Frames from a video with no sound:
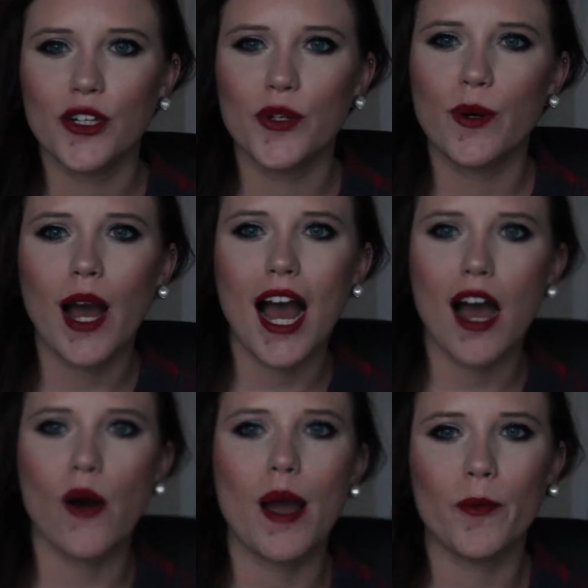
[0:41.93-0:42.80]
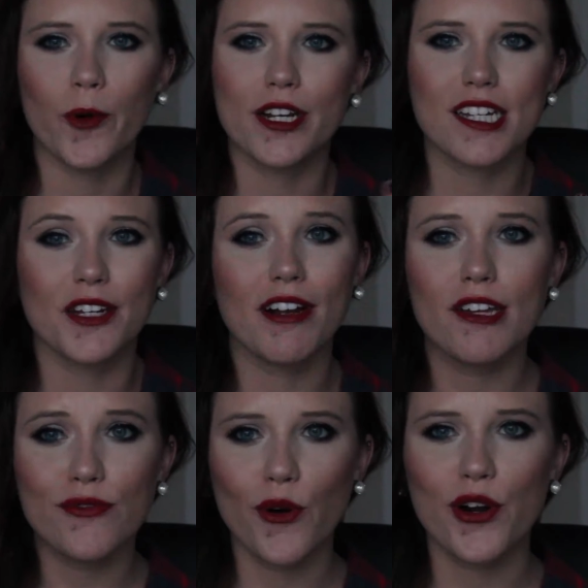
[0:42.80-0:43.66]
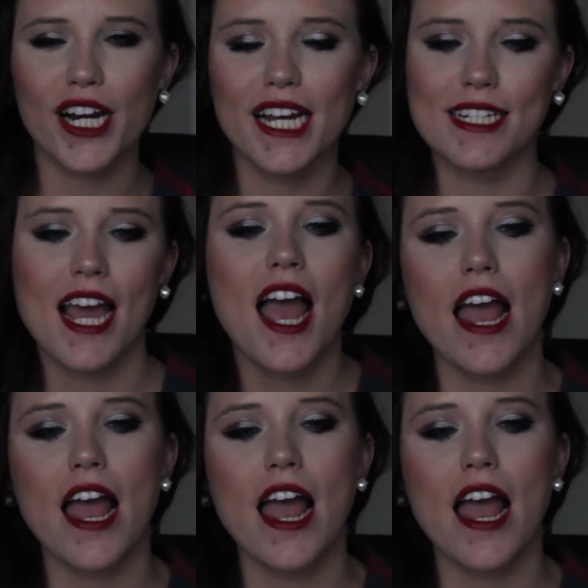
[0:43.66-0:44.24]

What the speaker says: you how I'm going to get ready for it